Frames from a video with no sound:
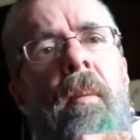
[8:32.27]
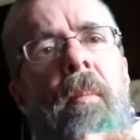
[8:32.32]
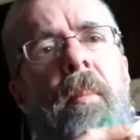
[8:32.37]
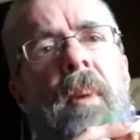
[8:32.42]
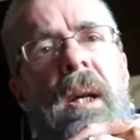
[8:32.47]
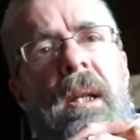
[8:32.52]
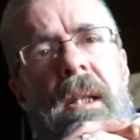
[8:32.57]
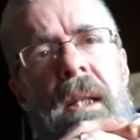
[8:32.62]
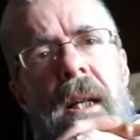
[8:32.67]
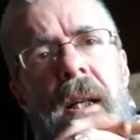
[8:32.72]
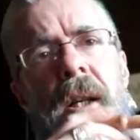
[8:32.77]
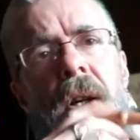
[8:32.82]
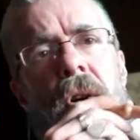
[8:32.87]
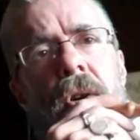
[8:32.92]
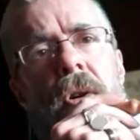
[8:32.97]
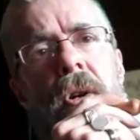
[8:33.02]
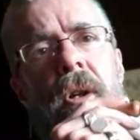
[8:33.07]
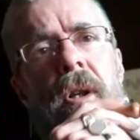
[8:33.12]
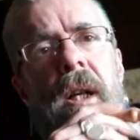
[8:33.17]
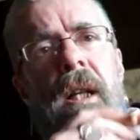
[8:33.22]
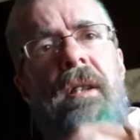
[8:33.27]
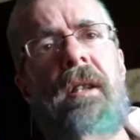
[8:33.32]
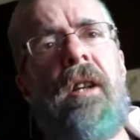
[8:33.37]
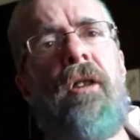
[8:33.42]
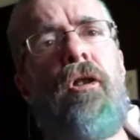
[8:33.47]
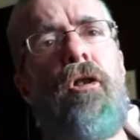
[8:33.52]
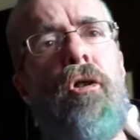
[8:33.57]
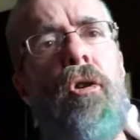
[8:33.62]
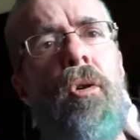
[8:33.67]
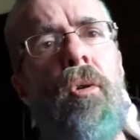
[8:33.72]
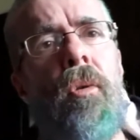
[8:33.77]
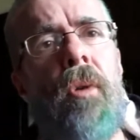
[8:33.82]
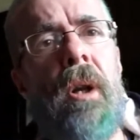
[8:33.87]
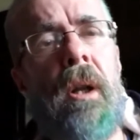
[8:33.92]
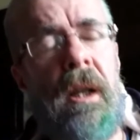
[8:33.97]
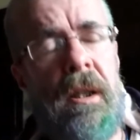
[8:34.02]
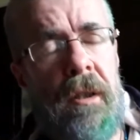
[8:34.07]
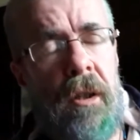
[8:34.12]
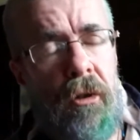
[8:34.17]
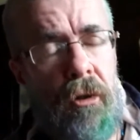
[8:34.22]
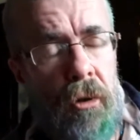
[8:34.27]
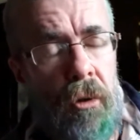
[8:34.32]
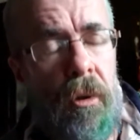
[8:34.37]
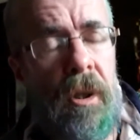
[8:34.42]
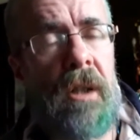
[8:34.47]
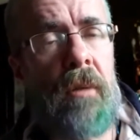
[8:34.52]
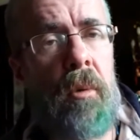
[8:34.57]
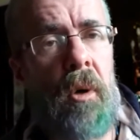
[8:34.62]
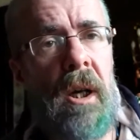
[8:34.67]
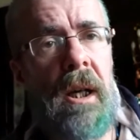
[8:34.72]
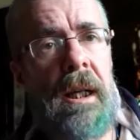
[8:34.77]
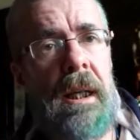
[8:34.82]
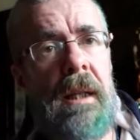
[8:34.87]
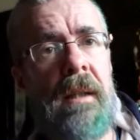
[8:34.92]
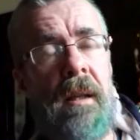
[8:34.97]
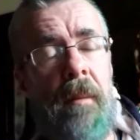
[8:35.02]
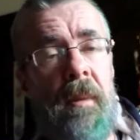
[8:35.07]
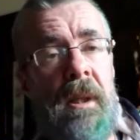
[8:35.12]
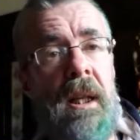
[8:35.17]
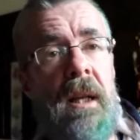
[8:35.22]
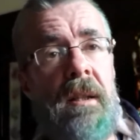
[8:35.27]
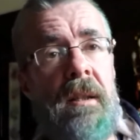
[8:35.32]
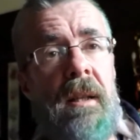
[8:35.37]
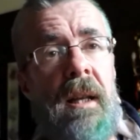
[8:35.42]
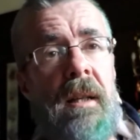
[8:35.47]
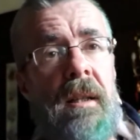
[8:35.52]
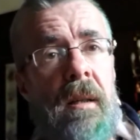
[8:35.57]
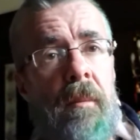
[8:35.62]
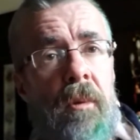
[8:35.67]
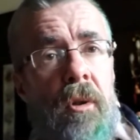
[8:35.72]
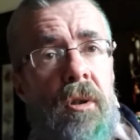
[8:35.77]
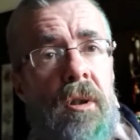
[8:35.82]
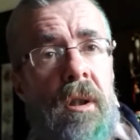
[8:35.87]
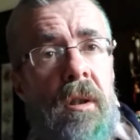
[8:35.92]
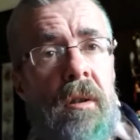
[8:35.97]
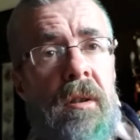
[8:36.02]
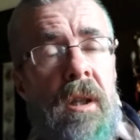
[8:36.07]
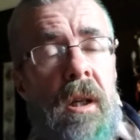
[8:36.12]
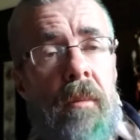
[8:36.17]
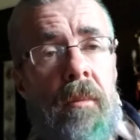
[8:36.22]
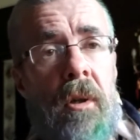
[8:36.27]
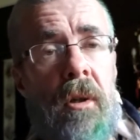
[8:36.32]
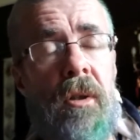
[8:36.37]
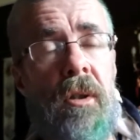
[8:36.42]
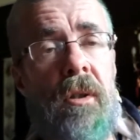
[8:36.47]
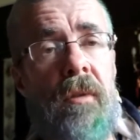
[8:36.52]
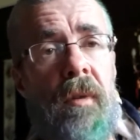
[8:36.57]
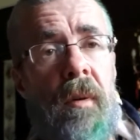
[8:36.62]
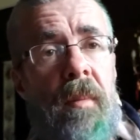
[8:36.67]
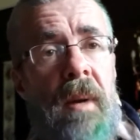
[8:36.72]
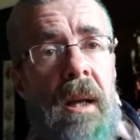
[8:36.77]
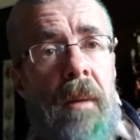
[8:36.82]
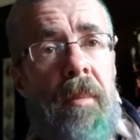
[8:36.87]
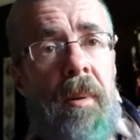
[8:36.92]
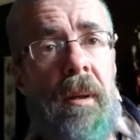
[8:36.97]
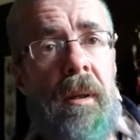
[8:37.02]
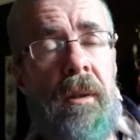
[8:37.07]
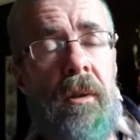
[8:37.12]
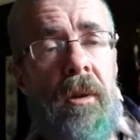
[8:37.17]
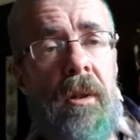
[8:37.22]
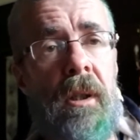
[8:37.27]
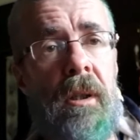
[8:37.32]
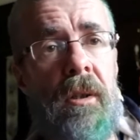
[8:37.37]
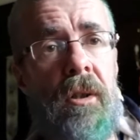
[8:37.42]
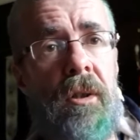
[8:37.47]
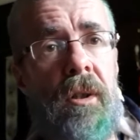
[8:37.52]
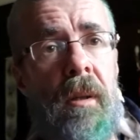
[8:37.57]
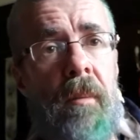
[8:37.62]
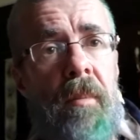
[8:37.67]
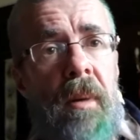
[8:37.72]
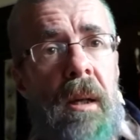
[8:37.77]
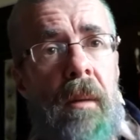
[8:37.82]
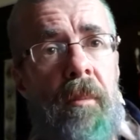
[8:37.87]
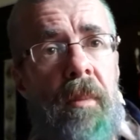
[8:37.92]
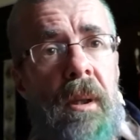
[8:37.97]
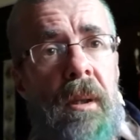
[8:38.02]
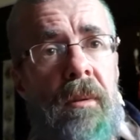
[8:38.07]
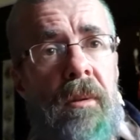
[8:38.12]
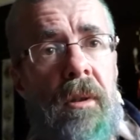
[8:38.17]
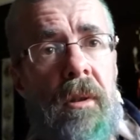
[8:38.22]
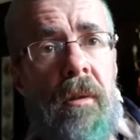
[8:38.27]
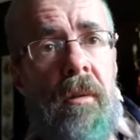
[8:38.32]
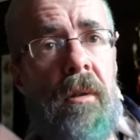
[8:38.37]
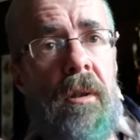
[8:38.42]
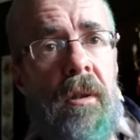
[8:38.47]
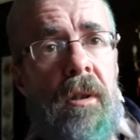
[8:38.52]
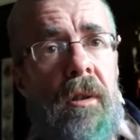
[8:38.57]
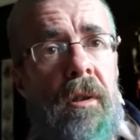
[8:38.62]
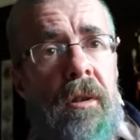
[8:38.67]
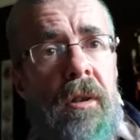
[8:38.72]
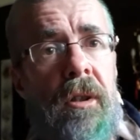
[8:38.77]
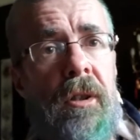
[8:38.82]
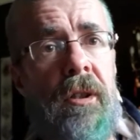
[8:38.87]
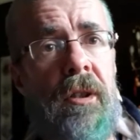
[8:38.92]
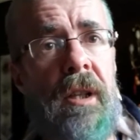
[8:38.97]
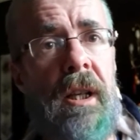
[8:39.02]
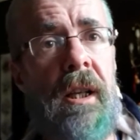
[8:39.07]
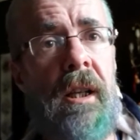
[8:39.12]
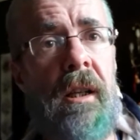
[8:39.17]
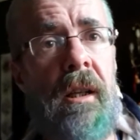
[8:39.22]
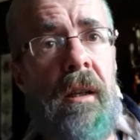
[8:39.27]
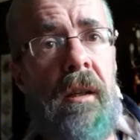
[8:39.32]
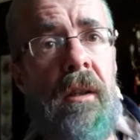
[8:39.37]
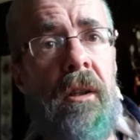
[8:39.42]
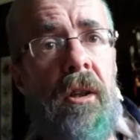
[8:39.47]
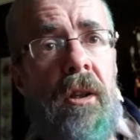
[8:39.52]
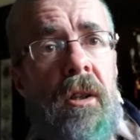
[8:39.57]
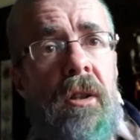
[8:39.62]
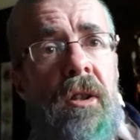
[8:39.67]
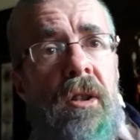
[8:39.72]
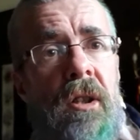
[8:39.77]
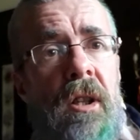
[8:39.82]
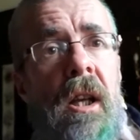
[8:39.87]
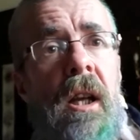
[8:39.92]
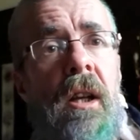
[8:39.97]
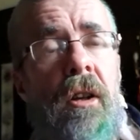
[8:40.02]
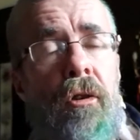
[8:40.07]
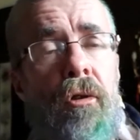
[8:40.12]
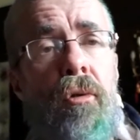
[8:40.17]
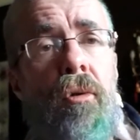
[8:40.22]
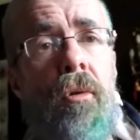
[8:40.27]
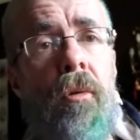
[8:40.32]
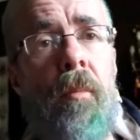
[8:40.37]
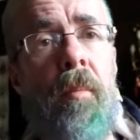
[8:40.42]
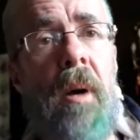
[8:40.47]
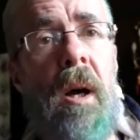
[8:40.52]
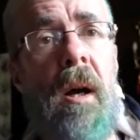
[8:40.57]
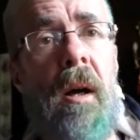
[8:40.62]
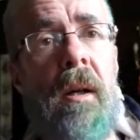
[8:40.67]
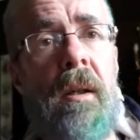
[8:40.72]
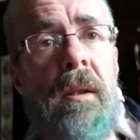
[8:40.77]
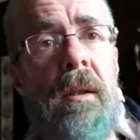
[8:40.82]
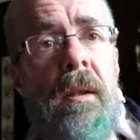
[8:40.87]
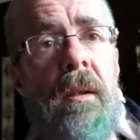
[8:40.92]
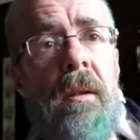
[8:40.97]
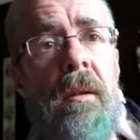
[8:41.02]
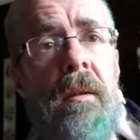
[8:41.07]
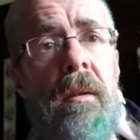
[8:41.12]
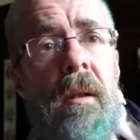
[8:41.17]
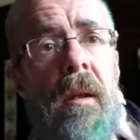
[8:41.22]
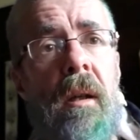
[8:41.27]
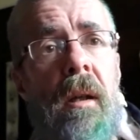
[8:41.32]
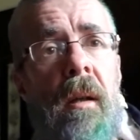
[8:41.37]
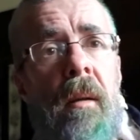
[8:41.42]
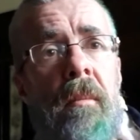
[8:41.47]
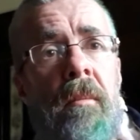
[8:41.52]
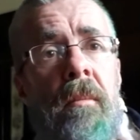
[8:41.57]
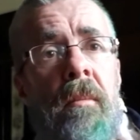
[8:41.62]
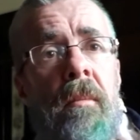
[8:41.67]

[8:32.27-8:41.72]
But it's like a chord. It's a drone. It's a drone is what it is. I mean, that's a musical term, not just for bagpipe, not just in bagpipes. You know, you can sing a drone part, a